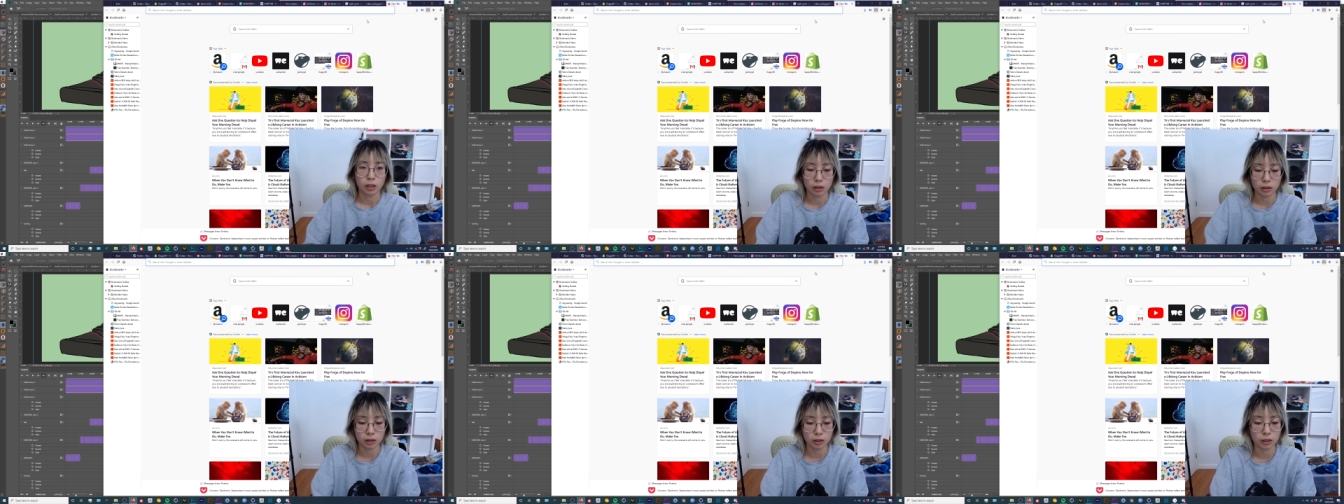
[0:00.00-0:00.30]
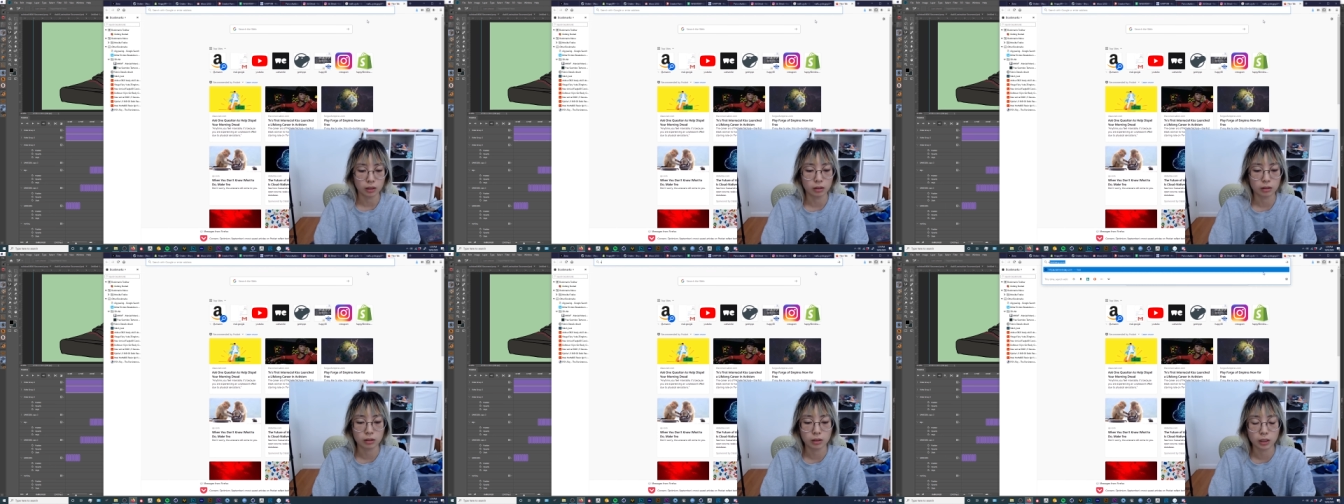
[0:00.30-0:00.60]

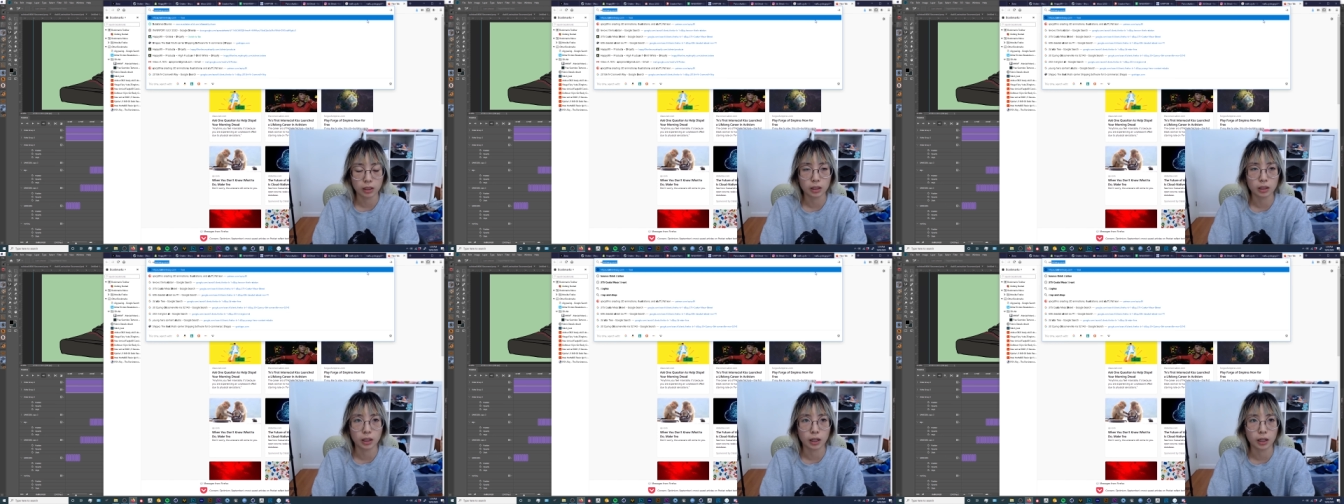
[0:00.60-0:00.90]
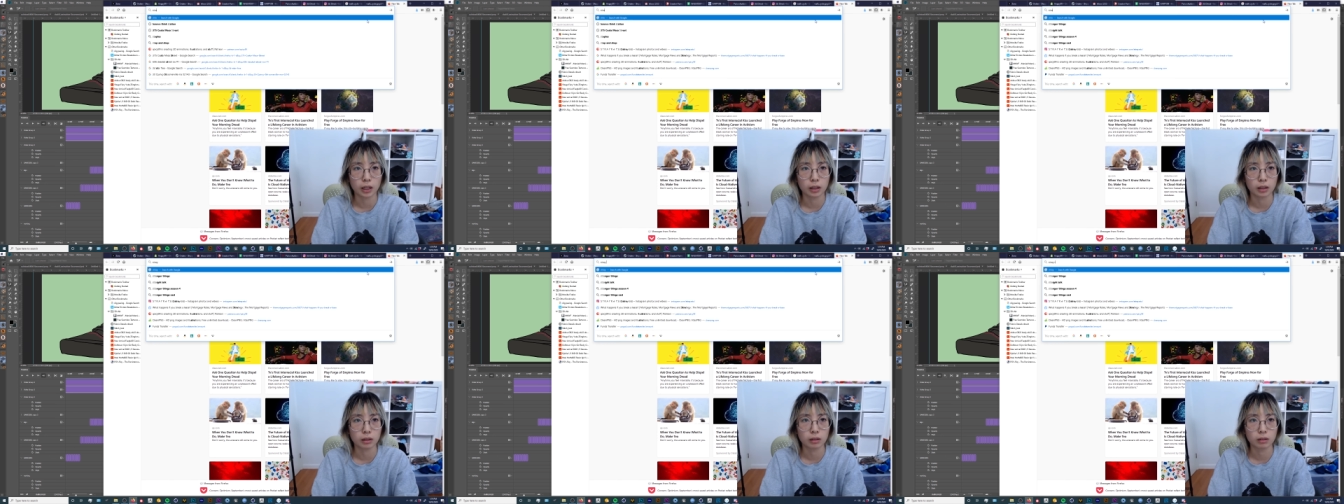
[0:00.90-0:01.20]
literally
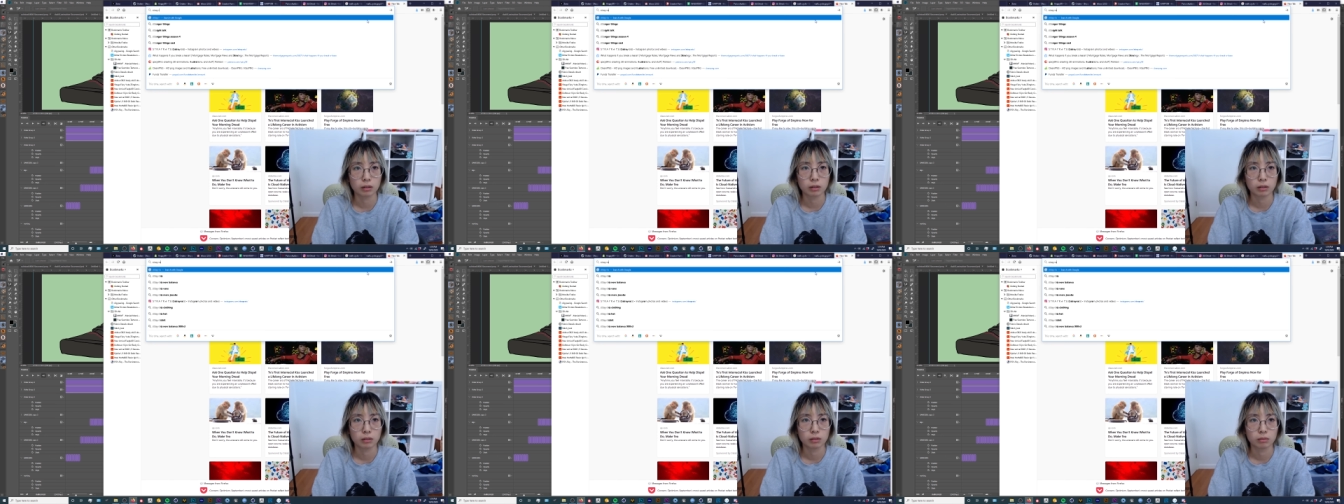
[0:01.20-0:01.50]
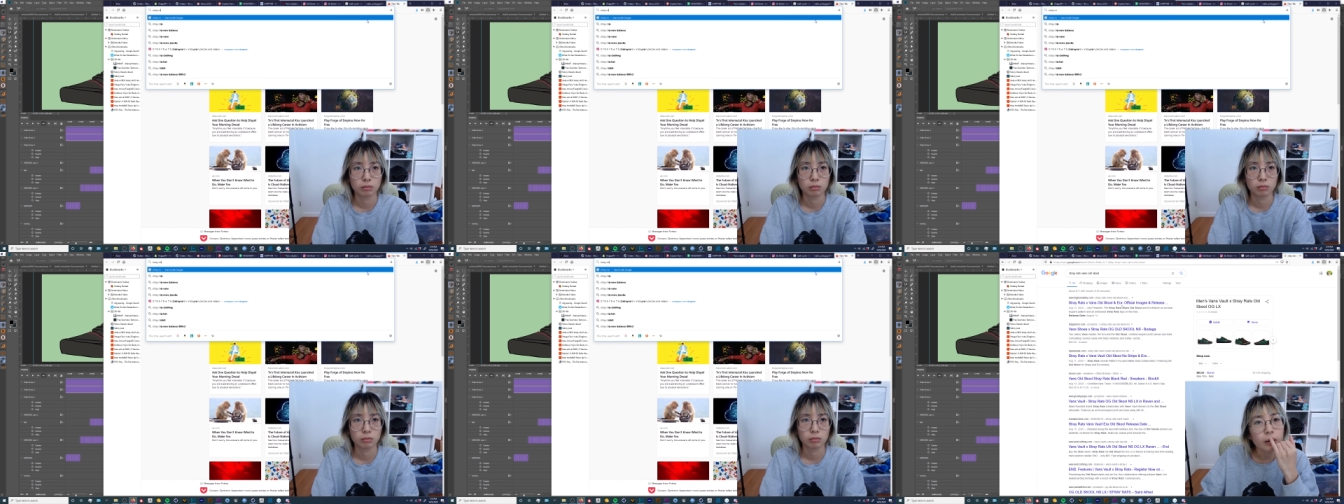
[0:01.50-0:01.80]
like,
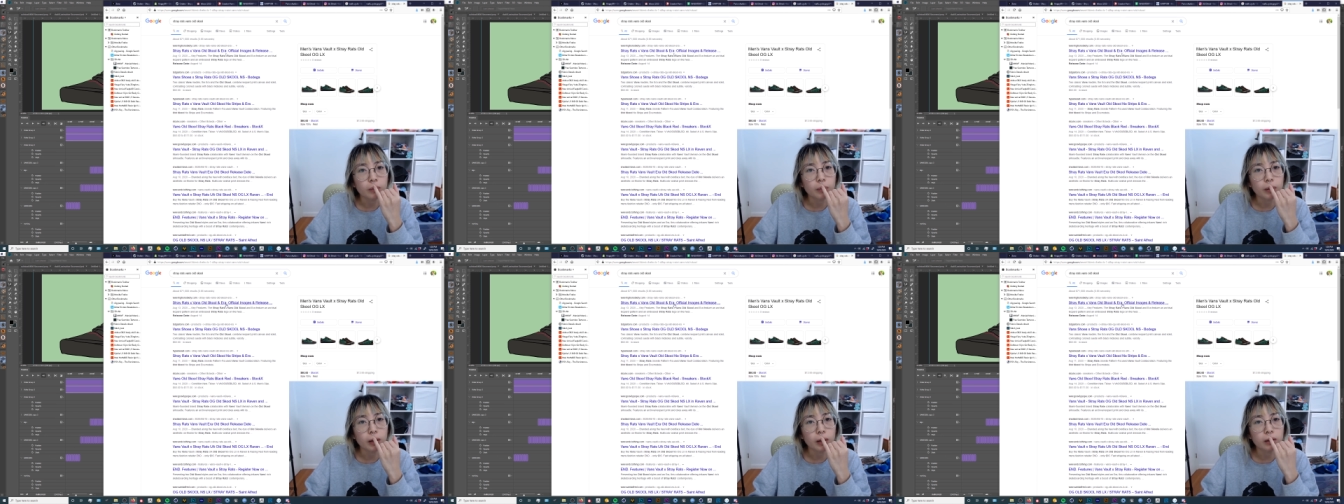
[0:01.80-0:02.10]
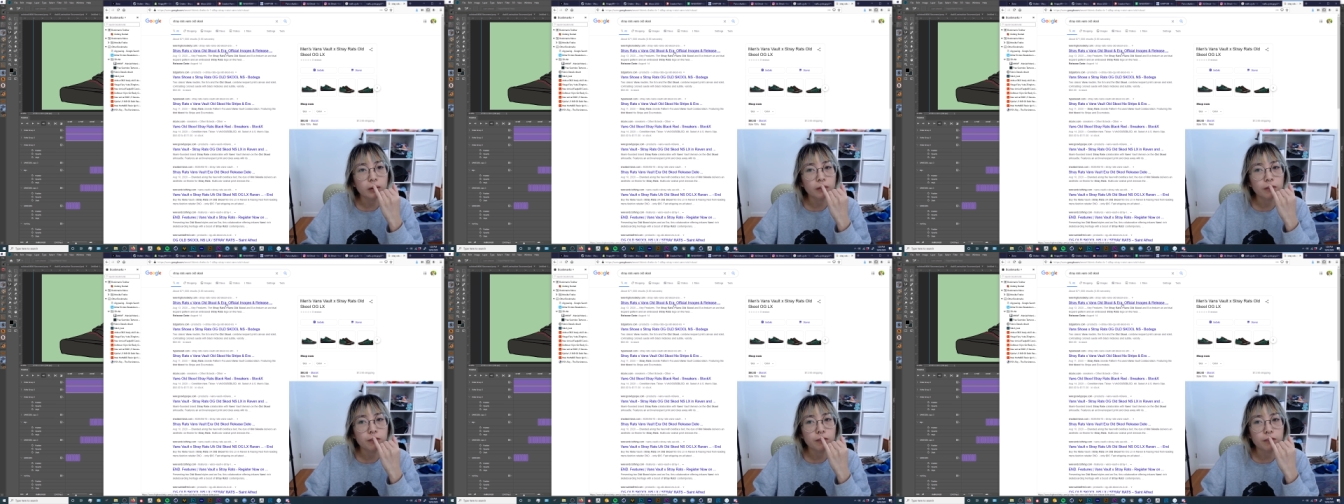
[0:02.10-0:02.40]
I'll
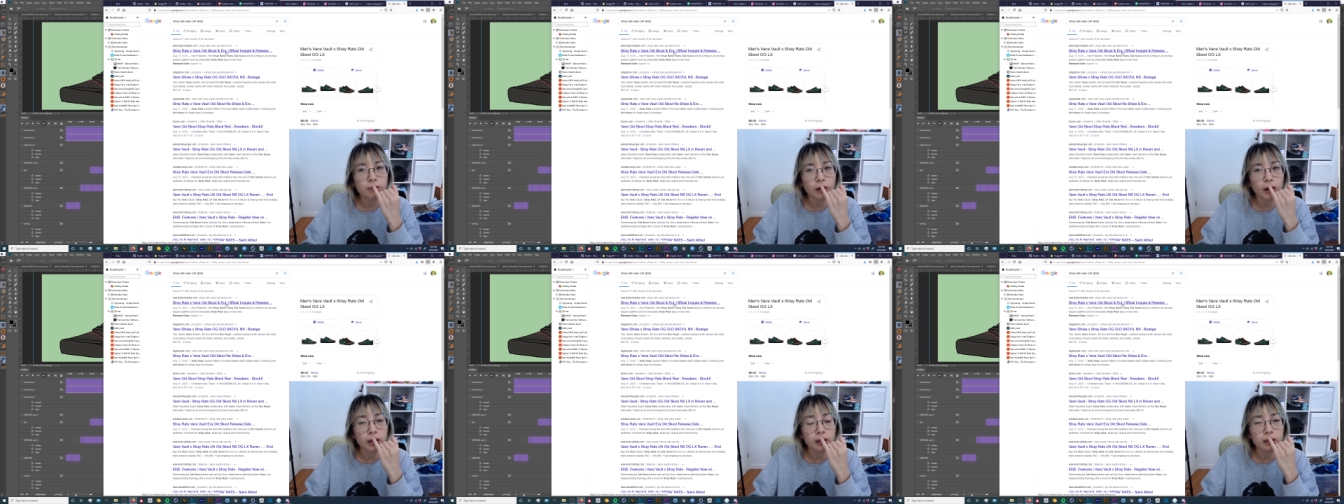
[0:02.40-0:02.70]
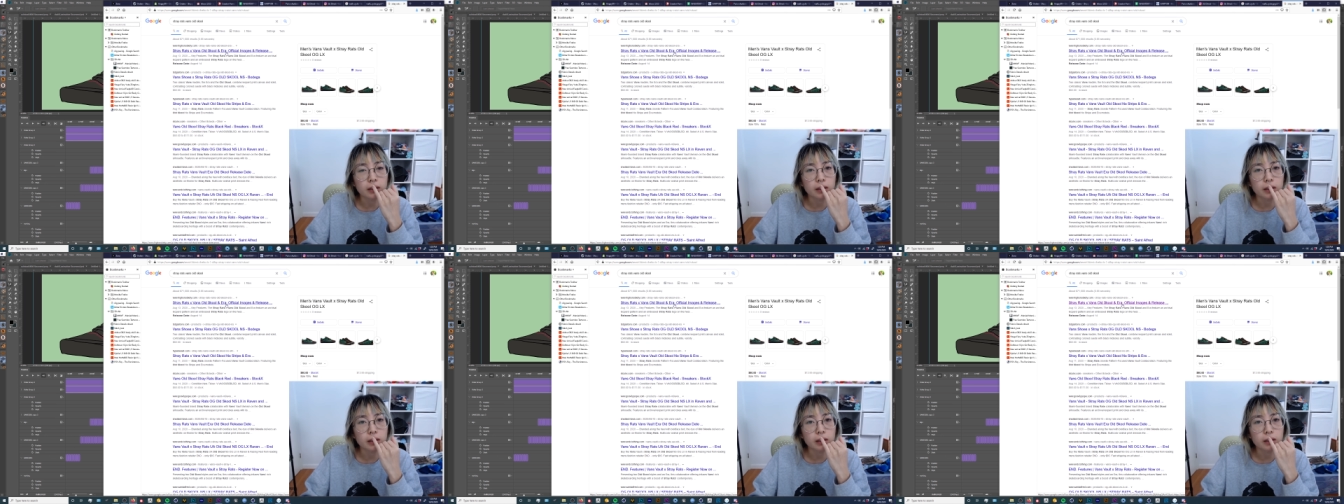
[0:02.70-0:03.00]
probably
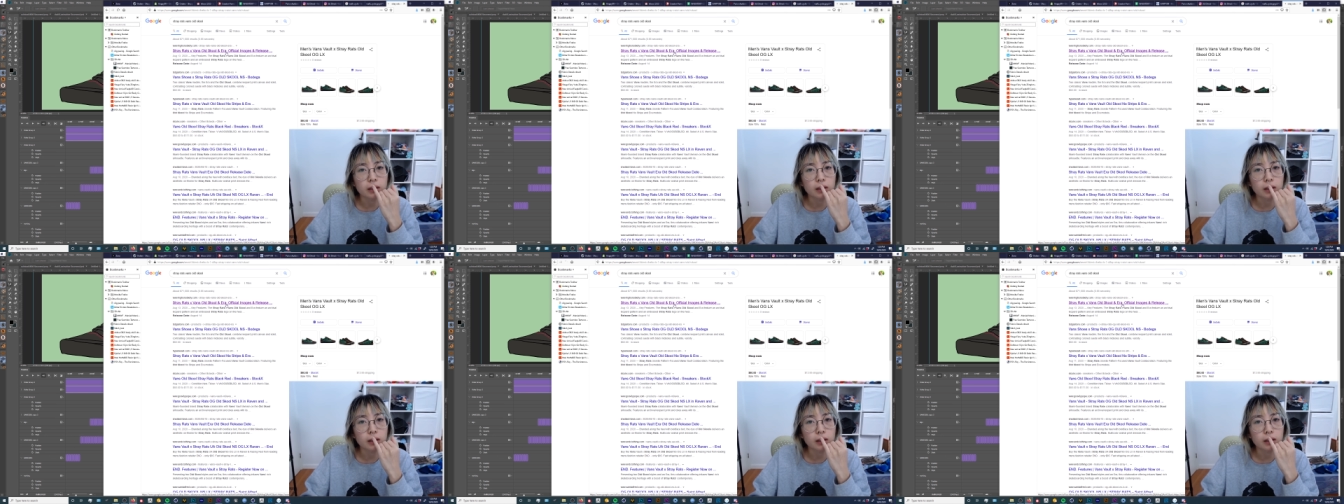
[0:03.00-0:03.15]
find it.